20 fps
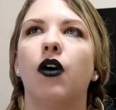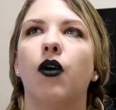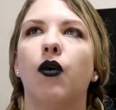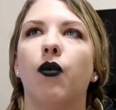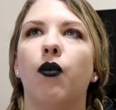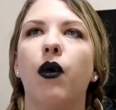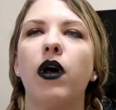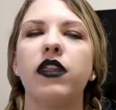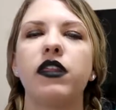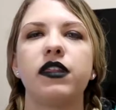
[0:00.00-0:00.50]

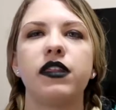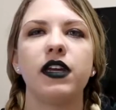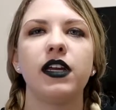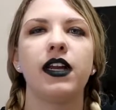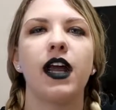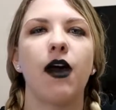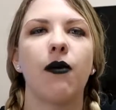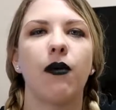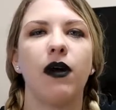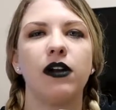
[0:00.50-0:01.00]
one
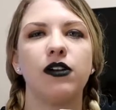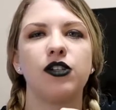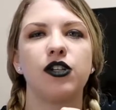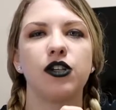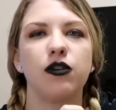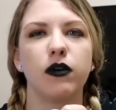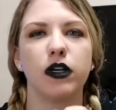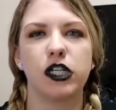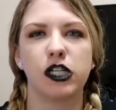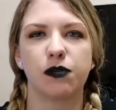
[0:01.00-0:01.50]
thing I want
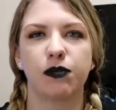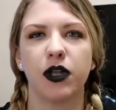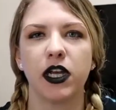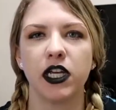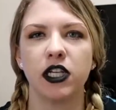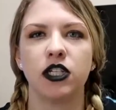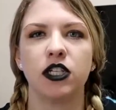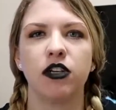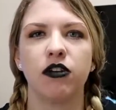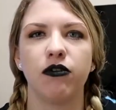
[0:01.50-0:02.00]
to
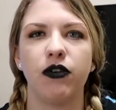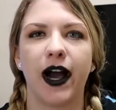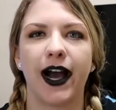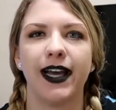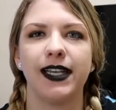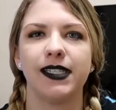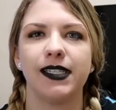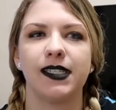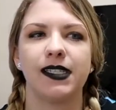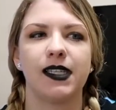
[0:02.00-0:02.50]
explain to you
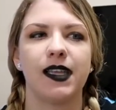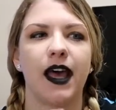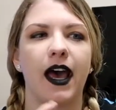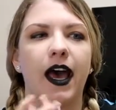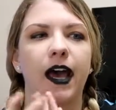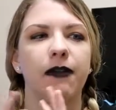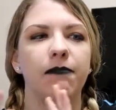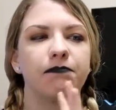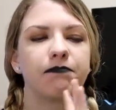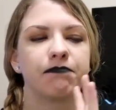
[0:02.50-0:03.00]
guys is
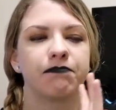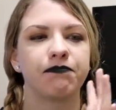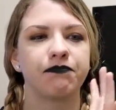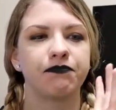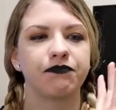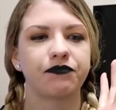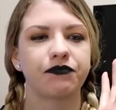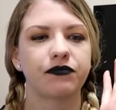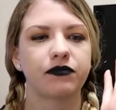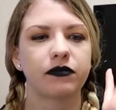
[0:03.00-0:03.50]
that
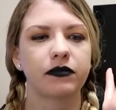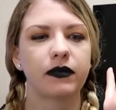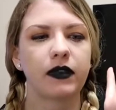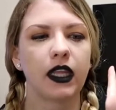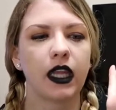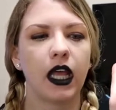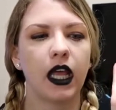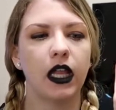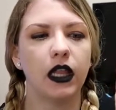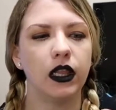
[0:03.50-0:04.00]

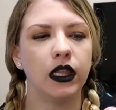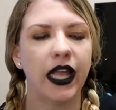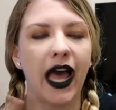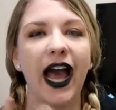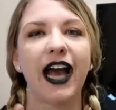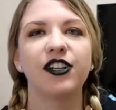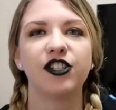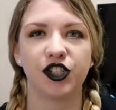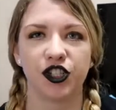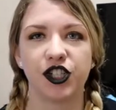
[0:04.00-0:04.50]

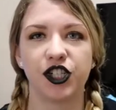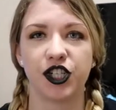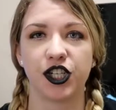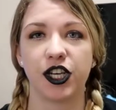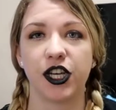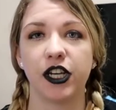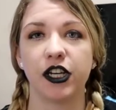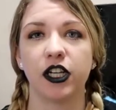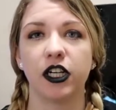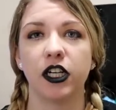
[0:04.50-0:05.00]
last
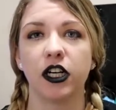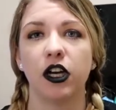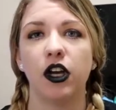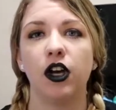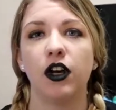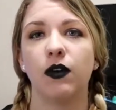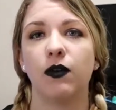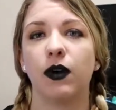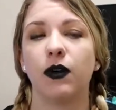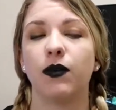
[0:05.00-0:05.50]
year
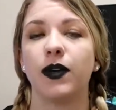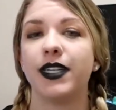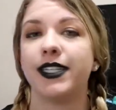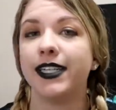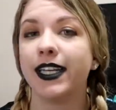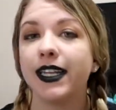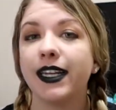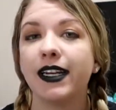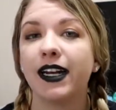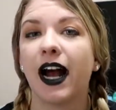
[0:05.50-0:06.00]
when we
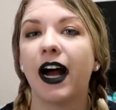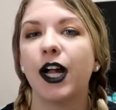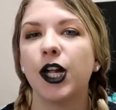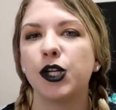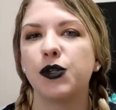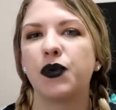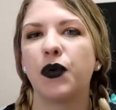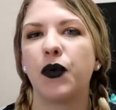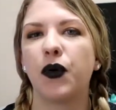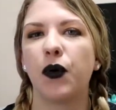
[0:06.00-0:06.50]
did the
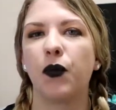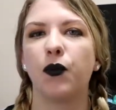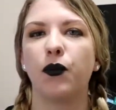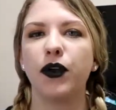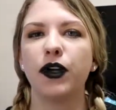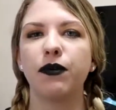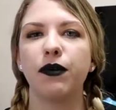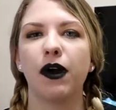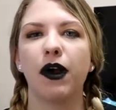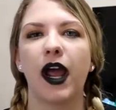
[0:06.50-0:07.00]
college program,
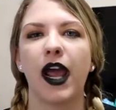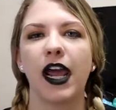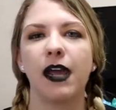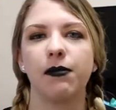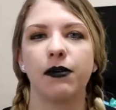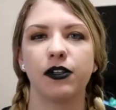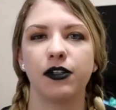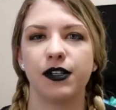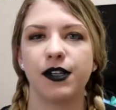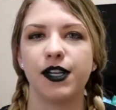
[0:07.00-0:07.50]
we were
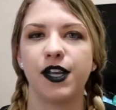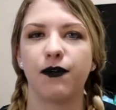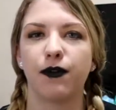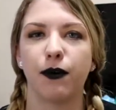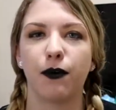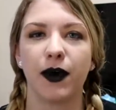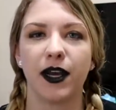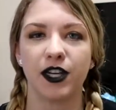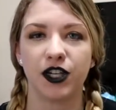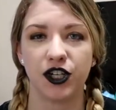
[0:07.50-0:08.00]
able to give
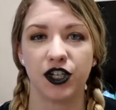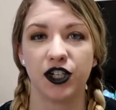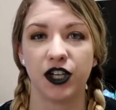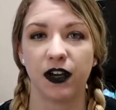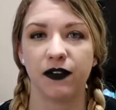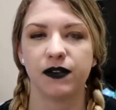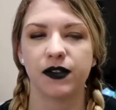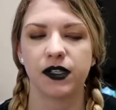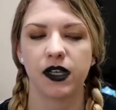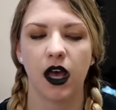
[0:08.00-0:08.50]
away
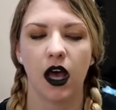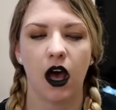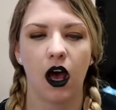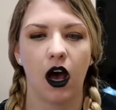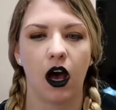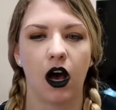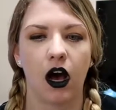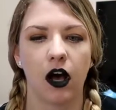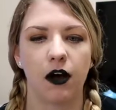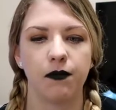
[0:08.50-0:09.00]
shifts.
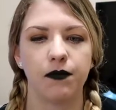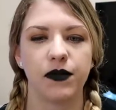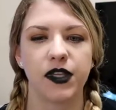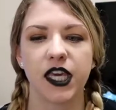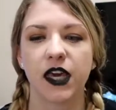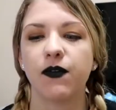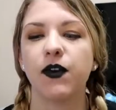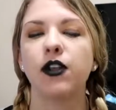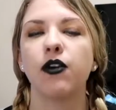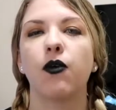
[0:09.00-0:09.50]

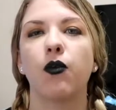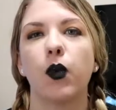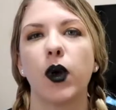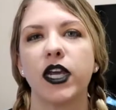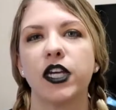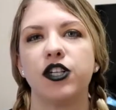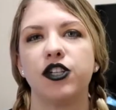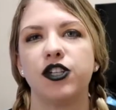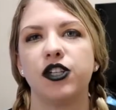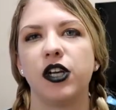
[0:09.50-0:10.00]
Giving
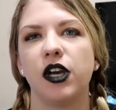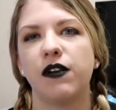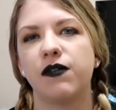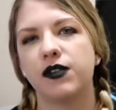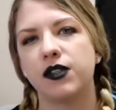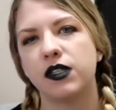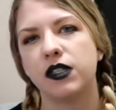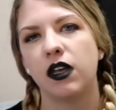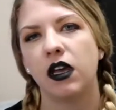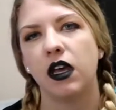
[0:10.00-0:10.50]
away
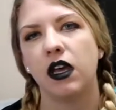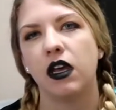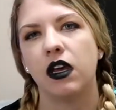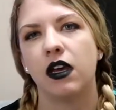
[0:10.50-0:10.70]
shifts